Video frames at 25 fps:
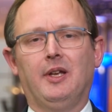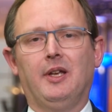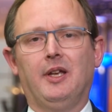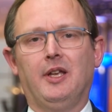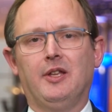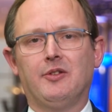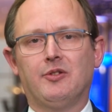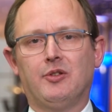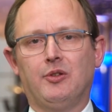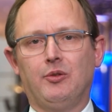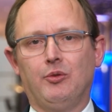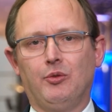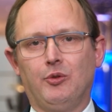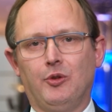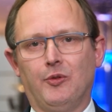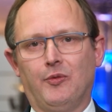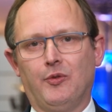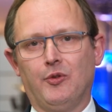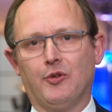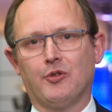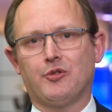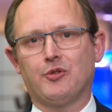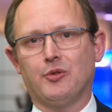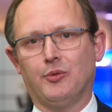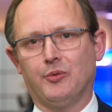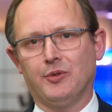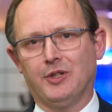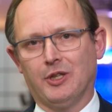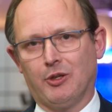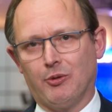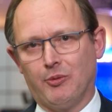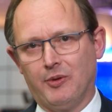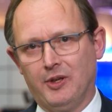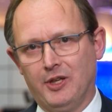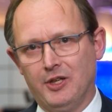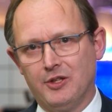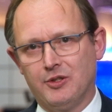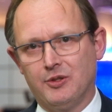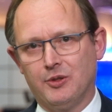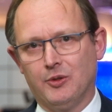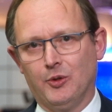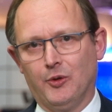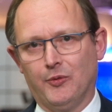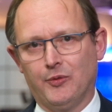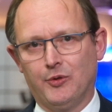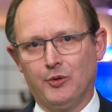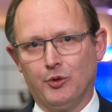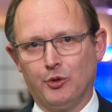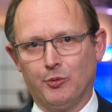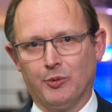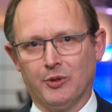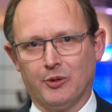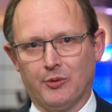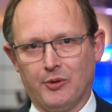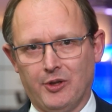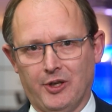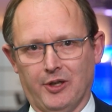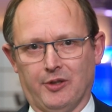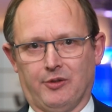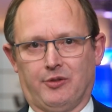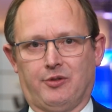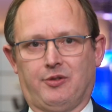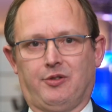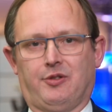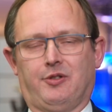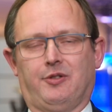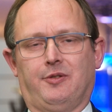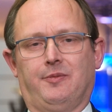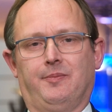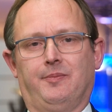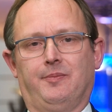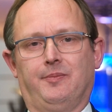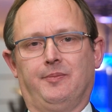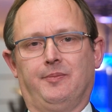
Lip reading: in the Universal Declaration of Human Rights.